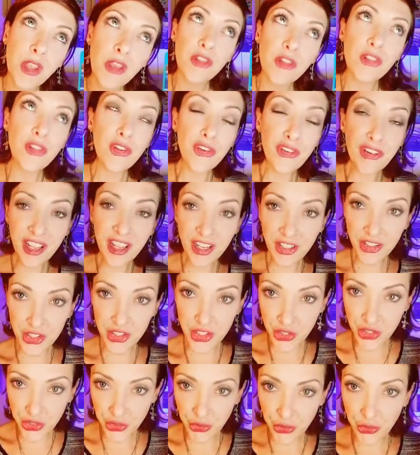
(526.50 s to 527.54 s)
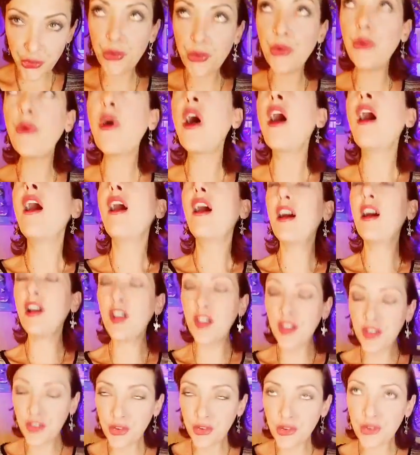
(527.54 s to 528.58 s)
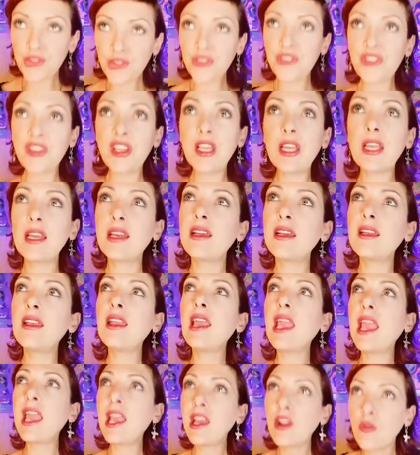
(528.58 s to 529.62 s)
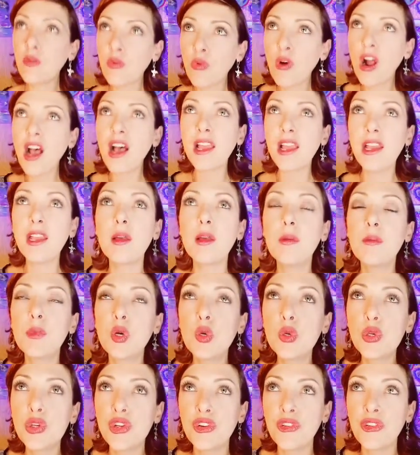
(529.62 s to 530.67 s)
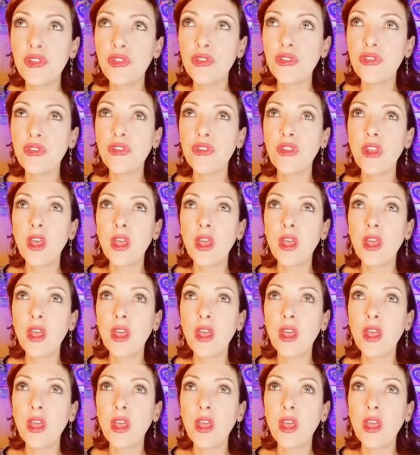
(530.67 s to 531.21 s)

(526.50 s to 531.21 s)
learning to understand and ride emotions.